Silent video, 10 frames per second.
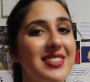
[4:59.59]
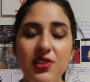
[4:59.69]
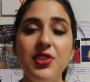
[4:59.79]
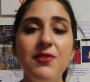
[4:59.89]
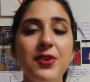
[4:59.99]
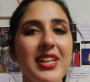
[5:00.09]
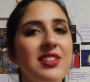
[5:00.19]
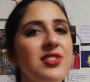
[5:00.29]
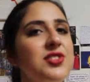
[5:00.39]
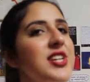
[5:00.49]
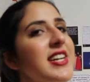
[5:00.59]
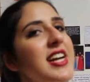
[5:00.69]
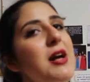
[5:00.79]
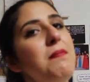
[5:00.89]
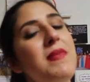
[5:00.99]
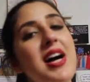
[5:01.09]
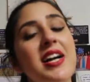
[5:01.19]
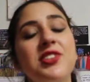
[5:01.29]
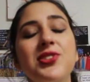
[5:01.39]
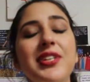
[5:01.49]
So don't forget to check out my
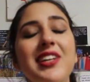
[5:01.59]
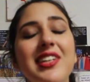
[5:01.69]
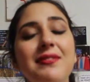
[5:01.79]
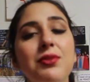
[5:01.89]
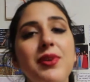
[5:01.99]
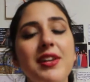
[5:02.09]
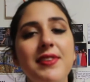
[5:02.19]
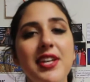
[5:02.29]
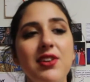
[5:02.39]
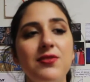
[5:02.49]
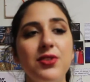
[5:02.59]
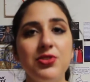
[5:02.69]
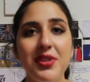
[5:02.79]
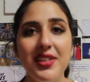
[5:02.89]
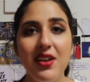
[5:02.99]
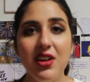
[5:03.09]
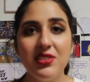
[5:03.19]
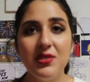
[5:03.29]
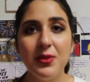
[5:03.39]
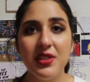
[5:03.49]
2-year giveaway video for $20 in the book